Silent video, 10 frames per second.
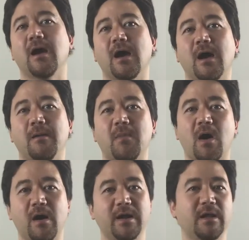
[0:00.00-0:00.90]

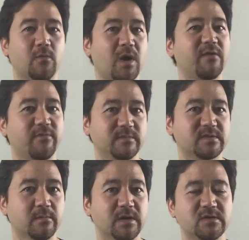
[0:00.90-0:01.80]
Hiding away from
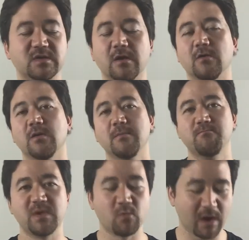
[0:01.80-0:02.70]
somebody. So
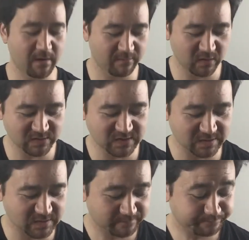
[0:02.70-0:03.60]
be wary of these
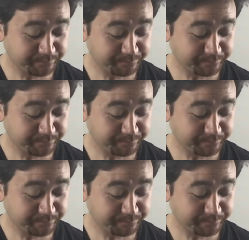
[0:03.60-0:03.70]
things.